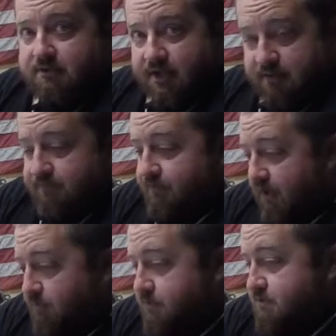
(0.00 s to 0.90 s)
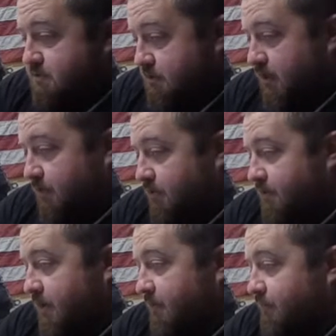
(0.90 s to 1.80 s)
that was a good
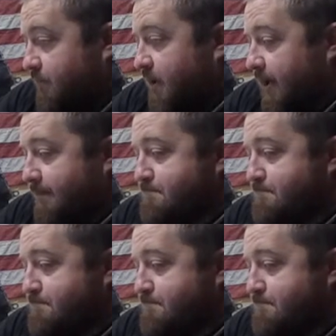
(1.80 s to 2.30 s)
thing for me.